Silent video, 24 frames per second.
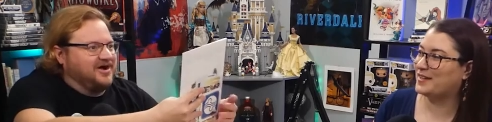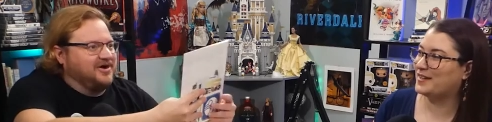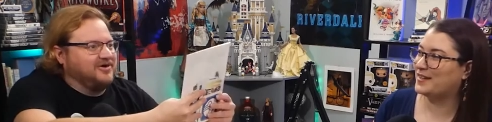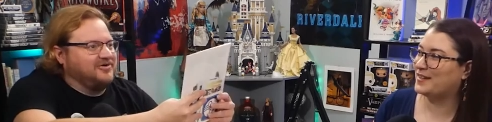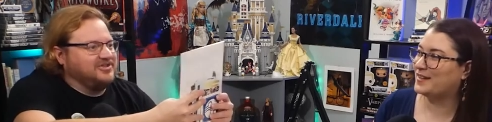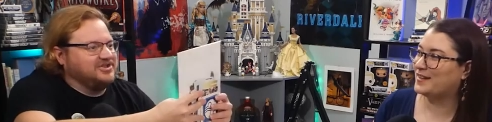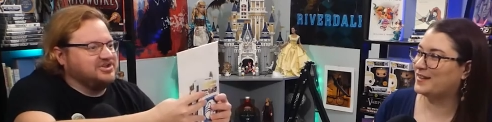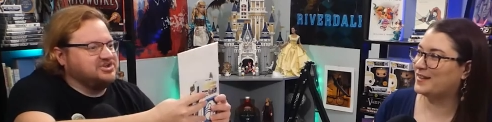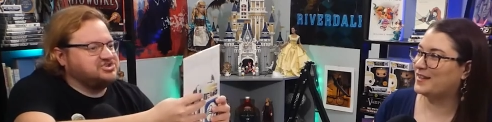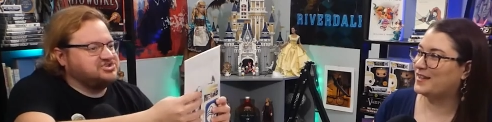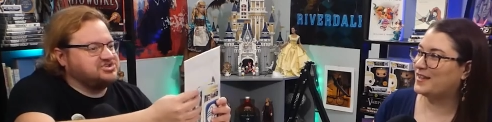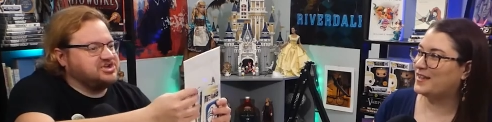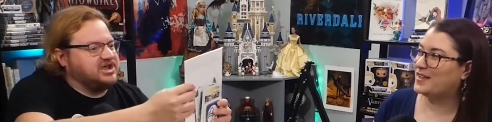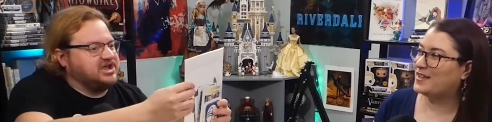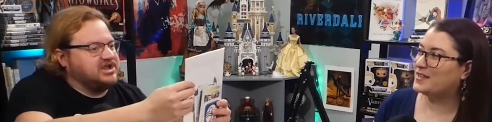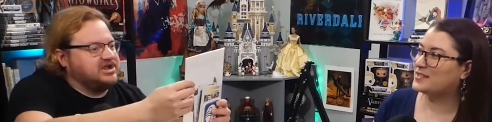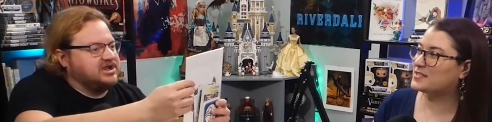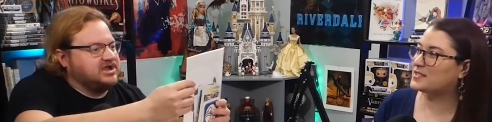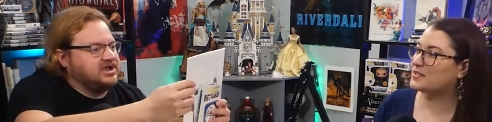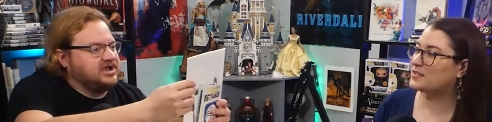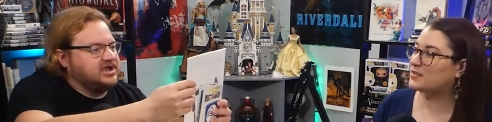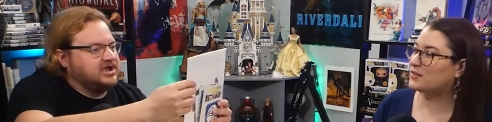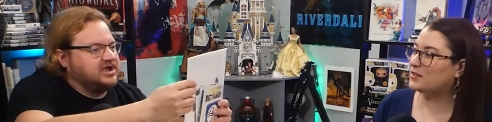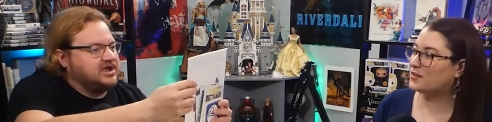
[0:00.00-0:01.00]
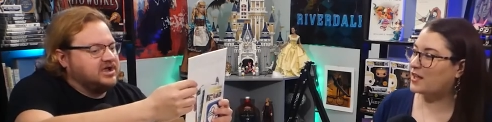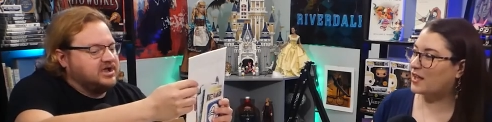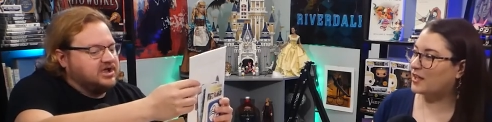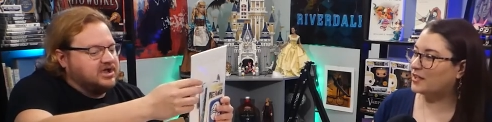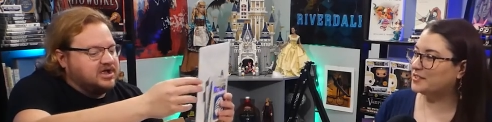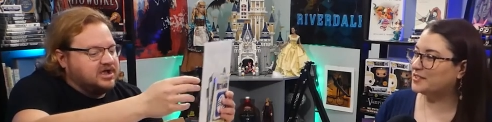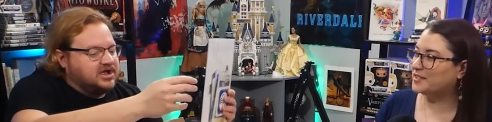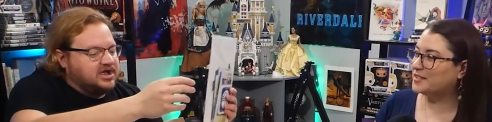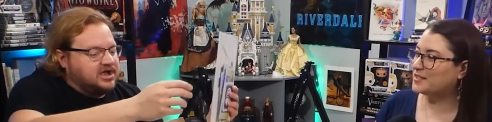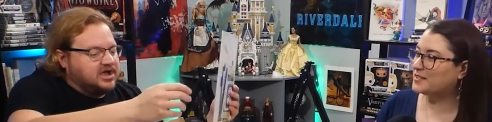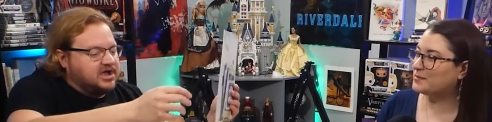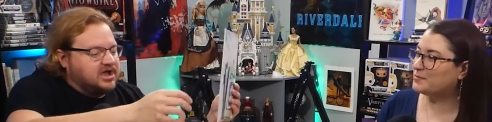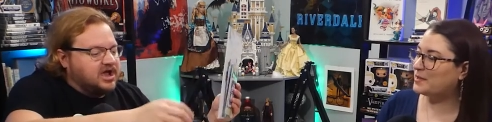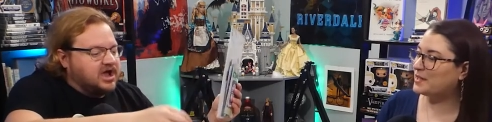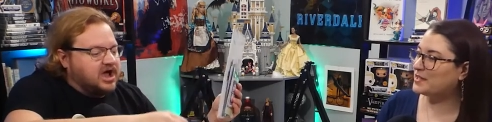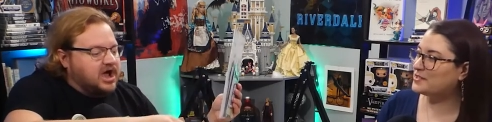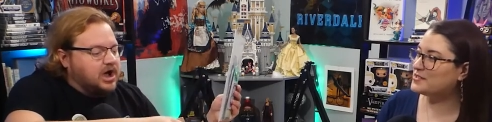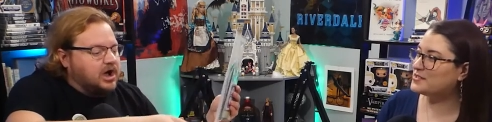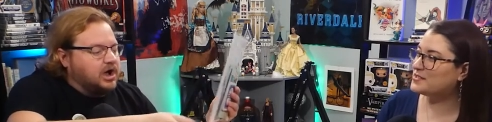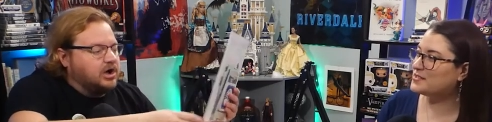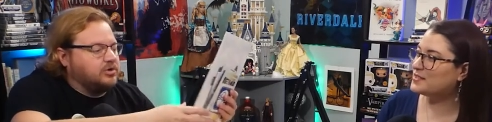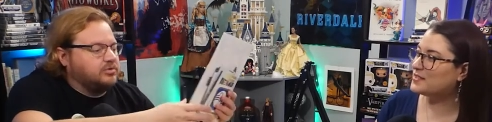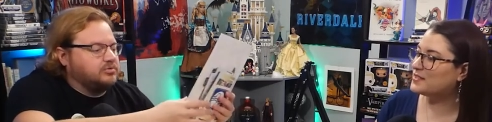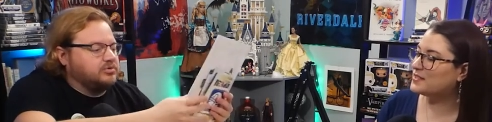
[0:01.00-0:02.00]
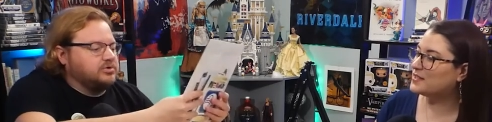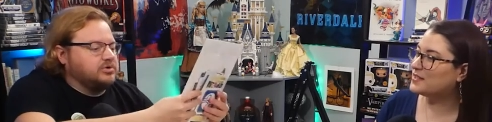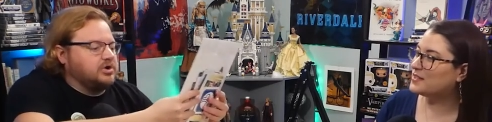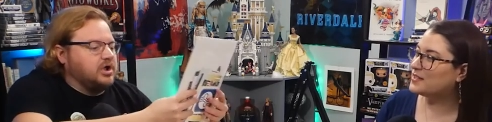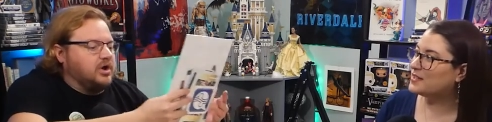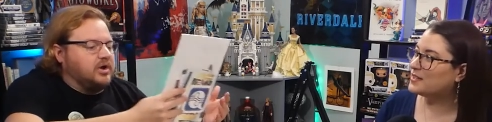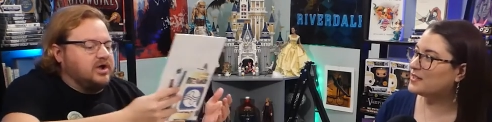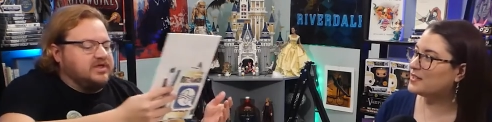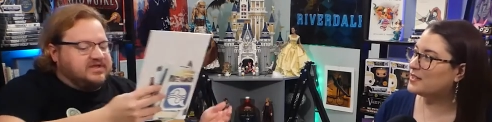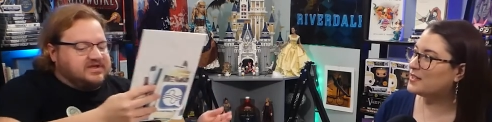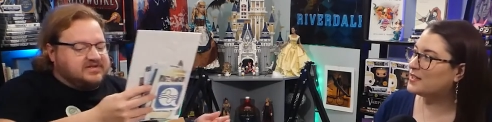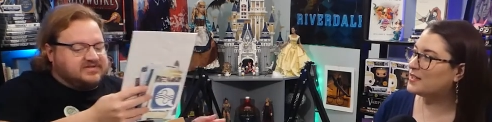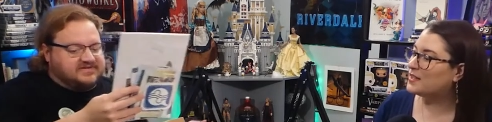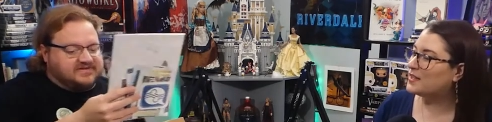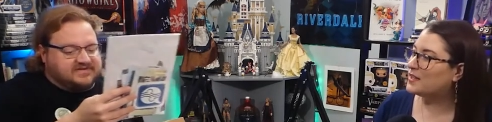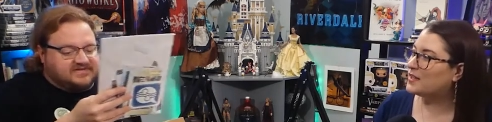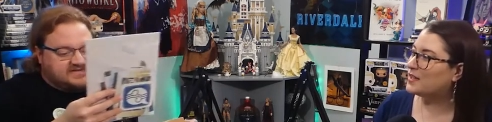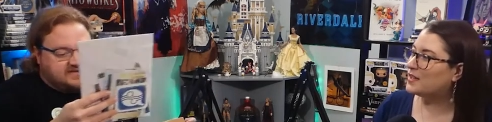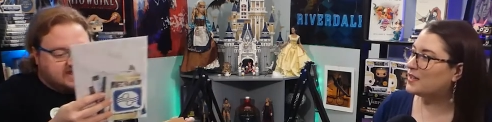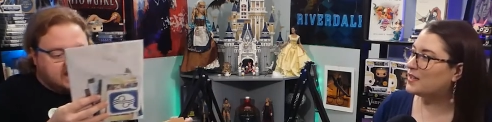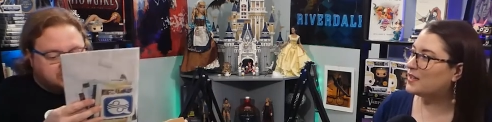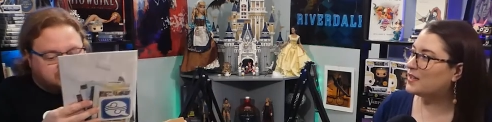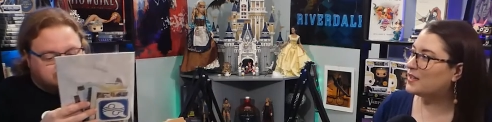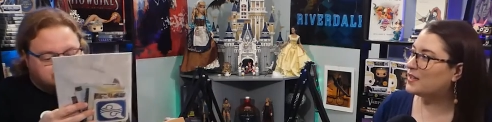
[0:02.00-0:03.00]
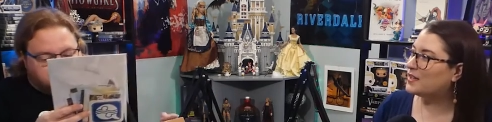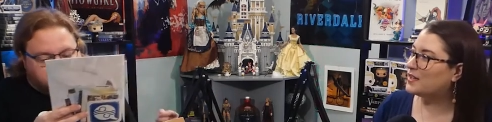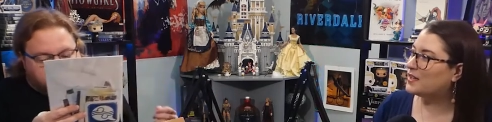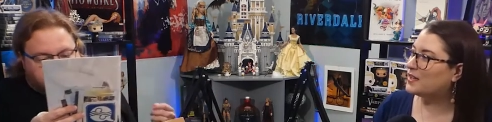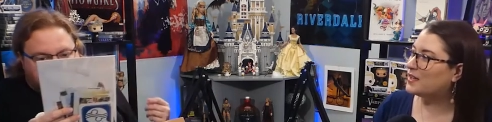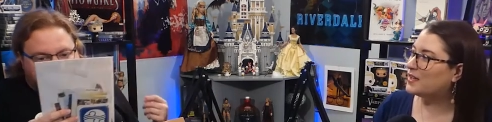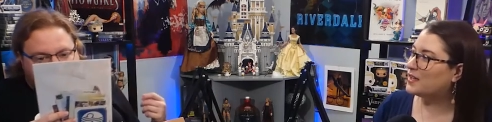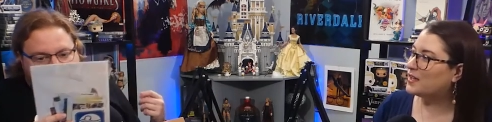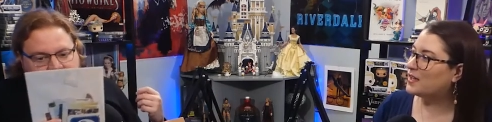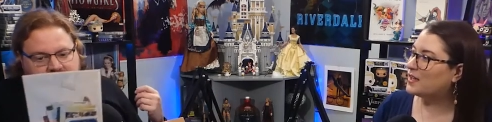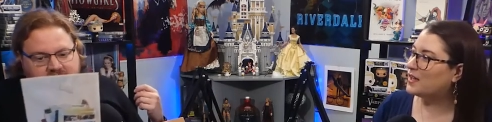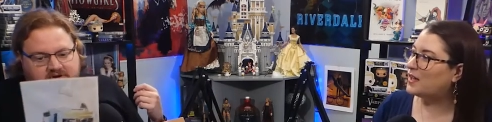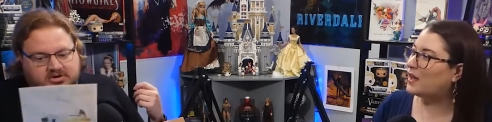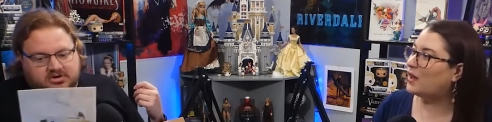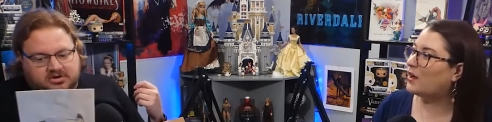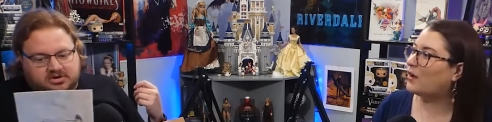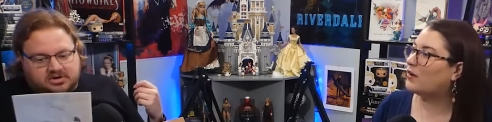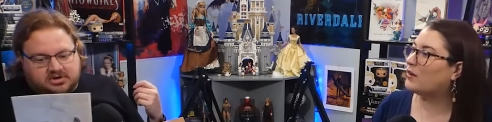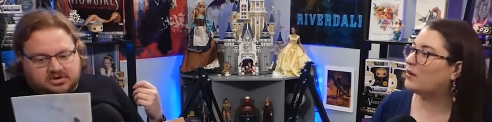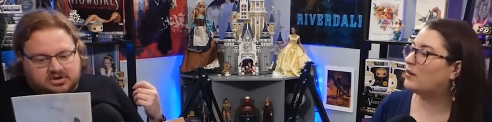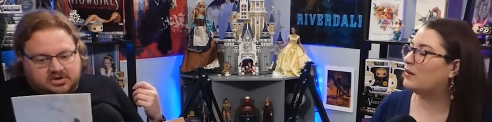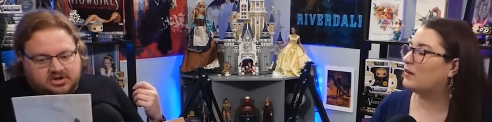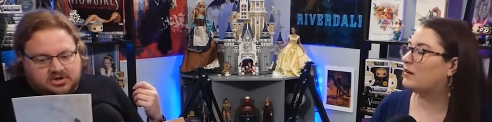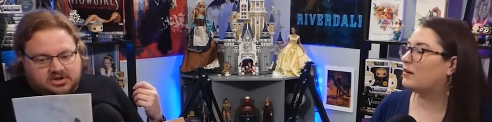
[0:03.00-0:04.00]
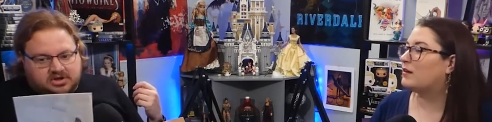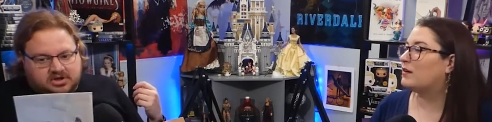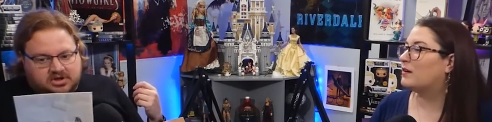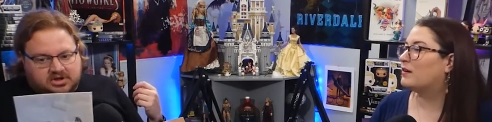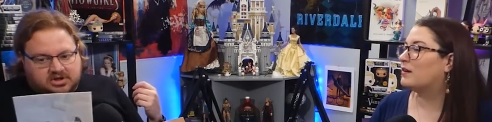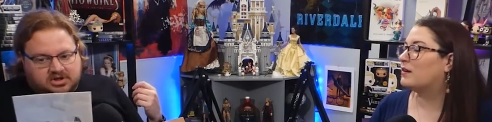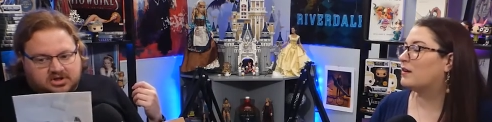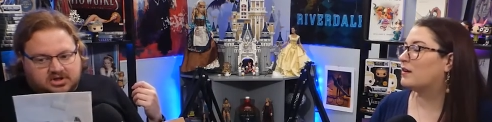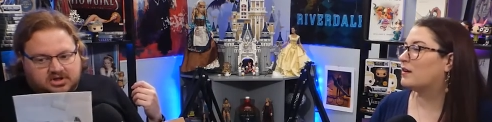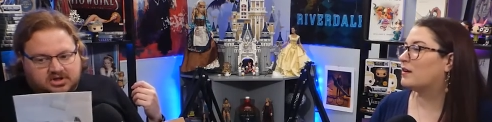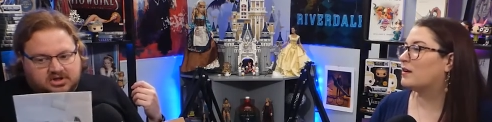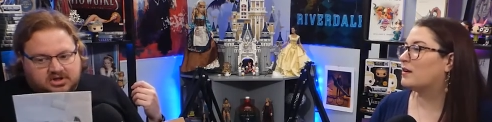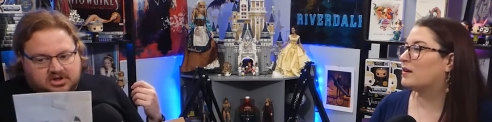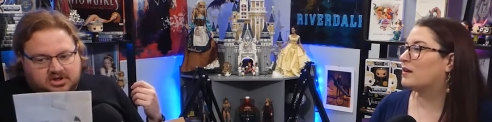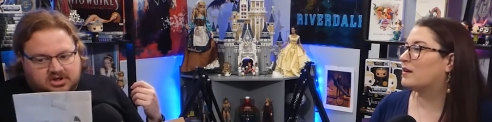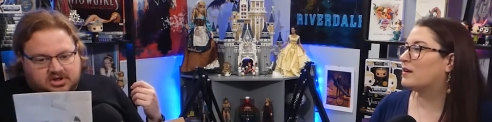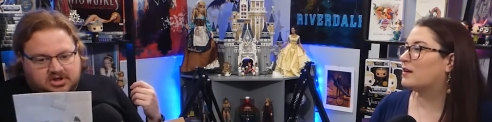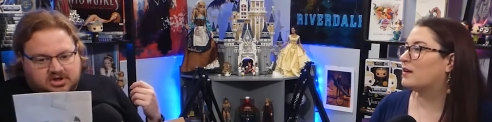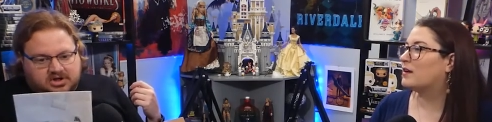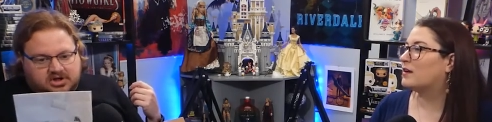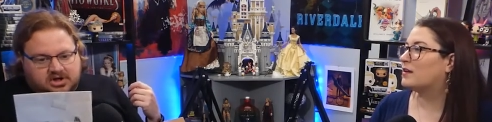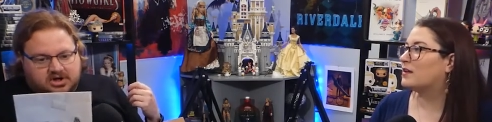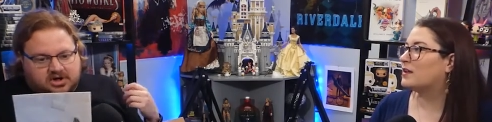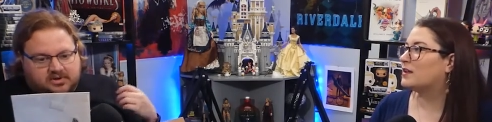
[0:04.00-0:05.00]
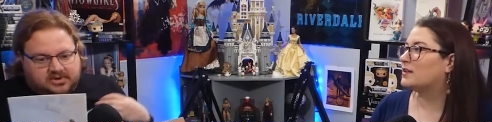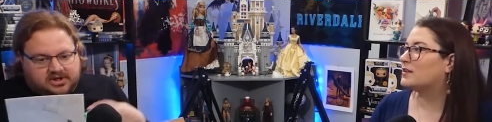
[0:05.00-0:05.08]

Speaker 1: Holy shit. It's a
Speaker 2: little coloring
Speaker 1: page. Oh, no, I think it's a sketchbook. Oh. Oh